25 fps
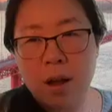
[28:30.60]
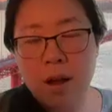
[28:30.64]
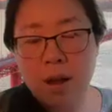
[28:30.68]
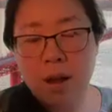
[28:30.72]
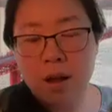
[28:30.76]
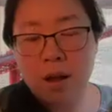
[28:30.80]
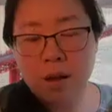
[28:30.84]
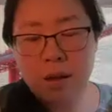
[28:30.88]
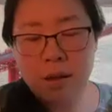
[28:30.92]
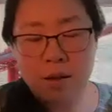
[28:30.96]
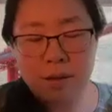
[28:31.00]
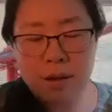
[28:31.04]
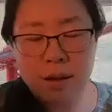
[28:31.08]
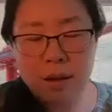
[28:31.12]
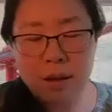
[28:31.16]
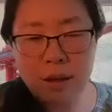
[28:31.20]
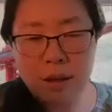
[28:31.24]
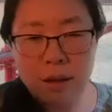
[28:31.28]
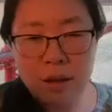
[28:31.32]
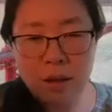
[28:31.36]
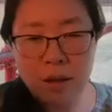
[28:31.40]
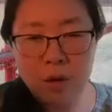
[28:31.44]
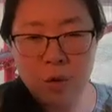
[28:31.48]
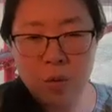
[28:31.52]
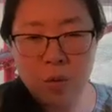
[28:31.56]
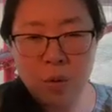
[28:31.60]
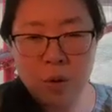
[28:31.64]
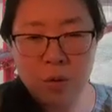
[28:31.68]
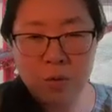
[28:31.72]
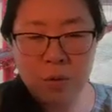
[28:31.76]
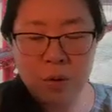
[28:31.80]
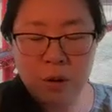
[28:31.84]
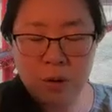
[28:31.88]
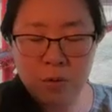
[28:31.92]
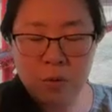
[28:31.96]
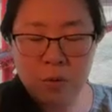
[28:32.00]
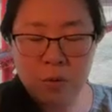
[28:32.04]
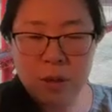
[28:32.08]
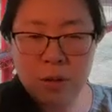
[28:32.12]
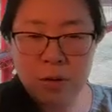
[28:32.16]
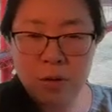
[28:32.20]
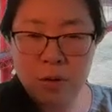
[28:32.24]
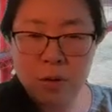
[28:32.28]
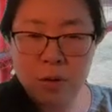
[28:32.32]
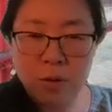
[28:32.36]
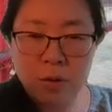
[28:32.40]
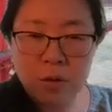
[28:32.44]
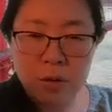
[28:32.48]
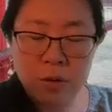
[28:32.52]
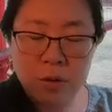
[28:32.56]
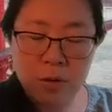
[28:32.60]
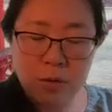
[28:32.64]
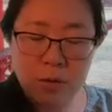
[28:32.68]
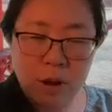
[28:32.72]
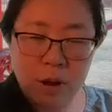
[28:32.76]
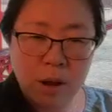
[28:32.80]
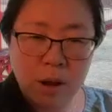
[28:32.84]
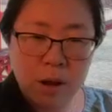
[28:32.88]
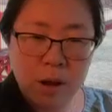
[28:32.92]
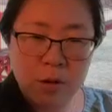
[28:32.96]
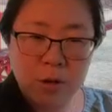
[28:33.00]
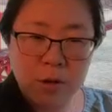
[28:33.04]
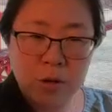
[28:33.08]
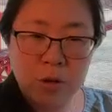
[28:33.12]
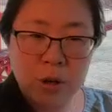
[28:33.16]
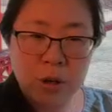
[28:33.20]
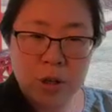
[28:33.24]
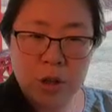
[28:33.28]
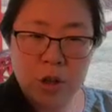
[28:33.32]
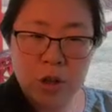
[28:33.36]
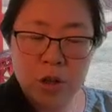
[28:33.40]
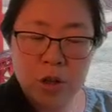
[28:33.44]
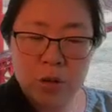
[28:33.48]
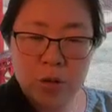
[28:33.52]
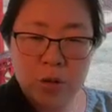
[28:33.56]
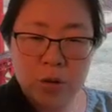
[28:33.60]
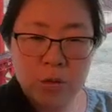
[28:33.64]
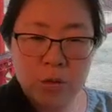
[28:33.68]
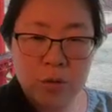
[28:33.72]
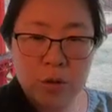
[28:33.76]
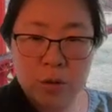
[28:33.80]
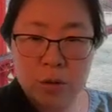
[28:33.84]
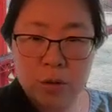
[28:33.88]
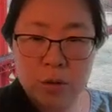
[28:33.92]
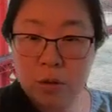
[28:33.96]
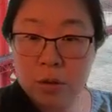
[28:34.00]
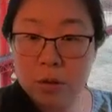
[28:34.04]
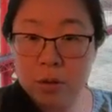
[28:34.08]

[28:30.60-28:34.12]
what those traditional